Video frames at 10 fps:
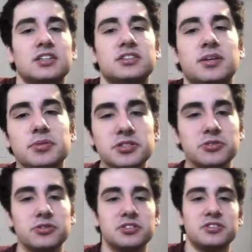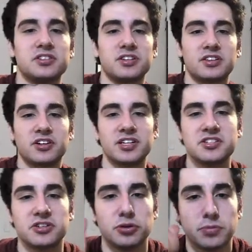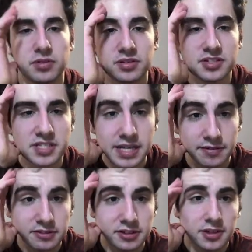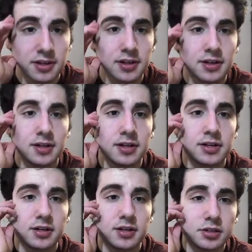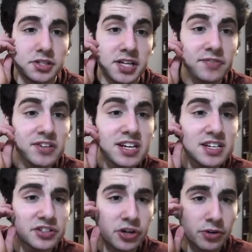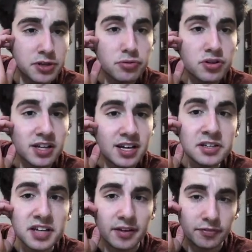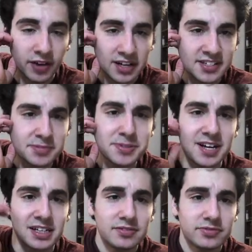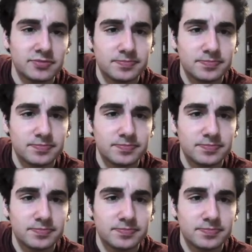Number 232, sift. Sifting is going through things and finding some stuff.